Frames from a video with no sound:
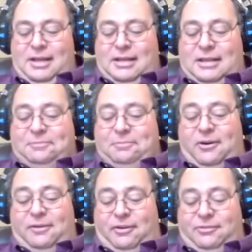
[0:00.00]
since
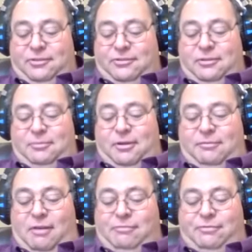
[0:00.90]

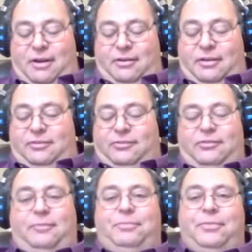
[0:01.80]
1978,
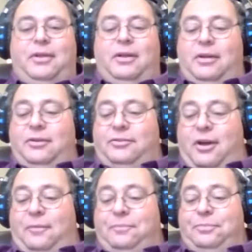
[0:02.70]
McDonald's brewed
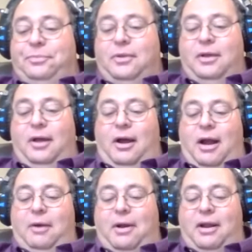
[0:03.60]
its coffee
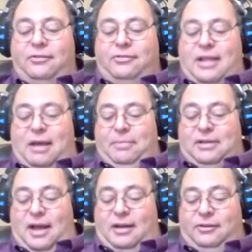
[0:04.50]
at between
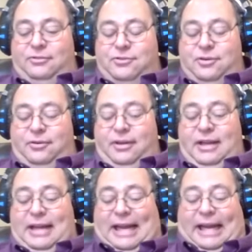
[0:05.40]
195
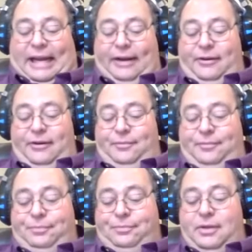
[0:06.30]
and
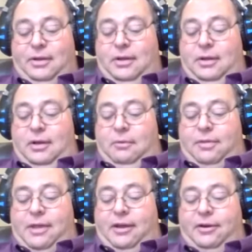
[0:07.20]
205 degrees
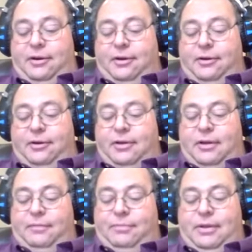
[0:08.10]
and
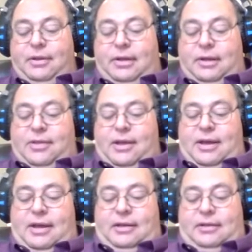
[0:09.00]
kept it for
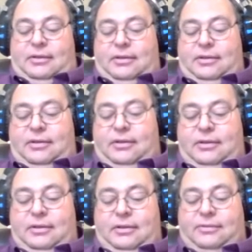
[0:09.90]
sale at
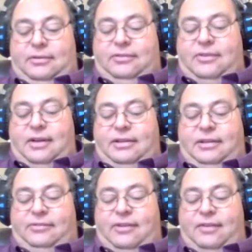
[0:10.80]
180
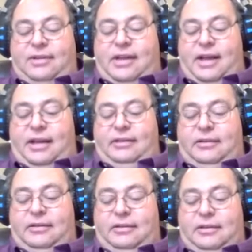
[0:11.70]
to
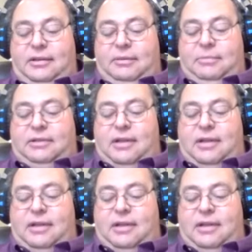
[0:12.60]
190 degrees.